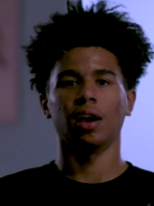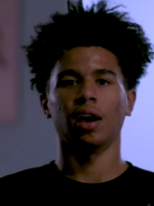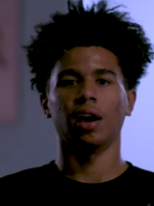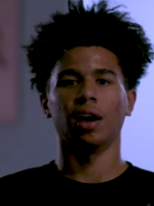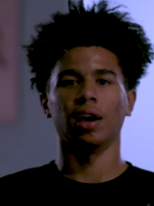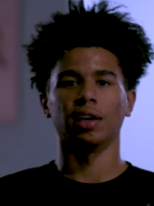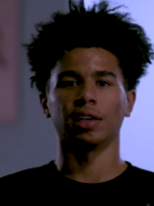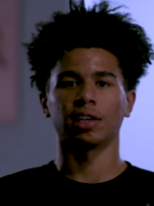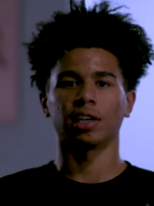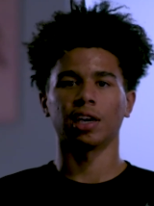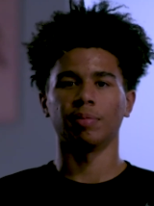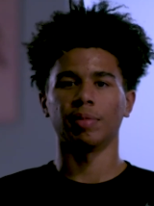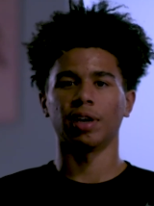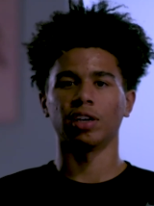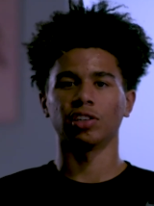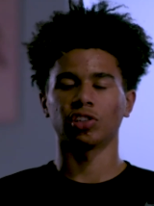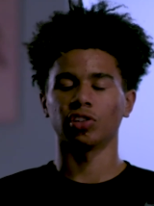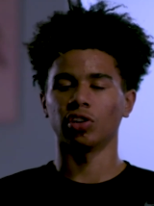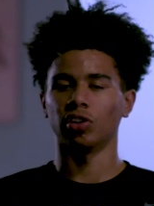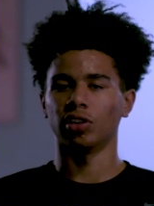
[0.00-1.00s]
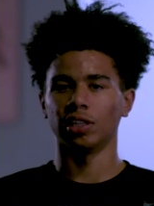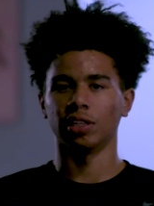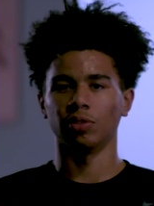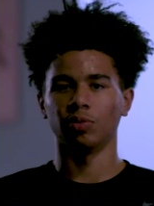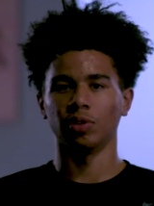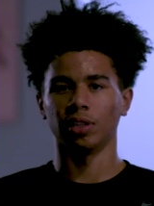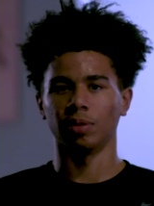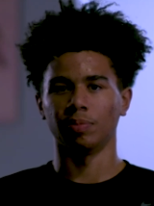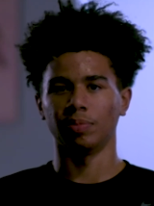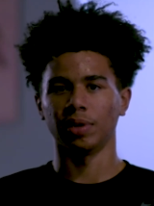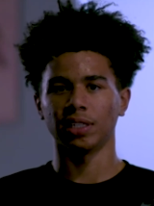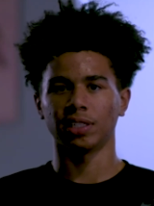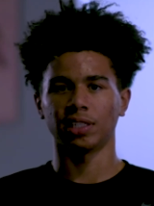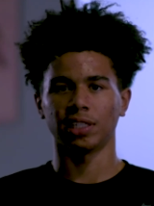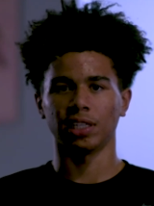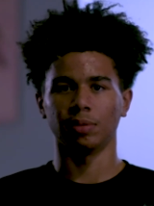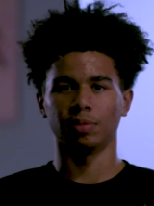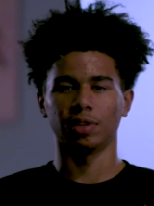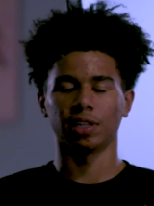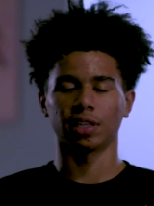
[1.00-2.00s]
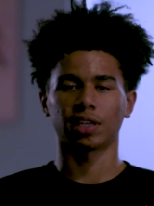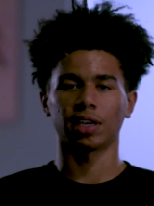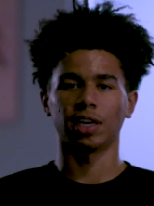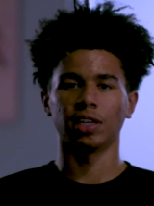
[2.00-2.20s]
uh, and come out showing that we're the best team in the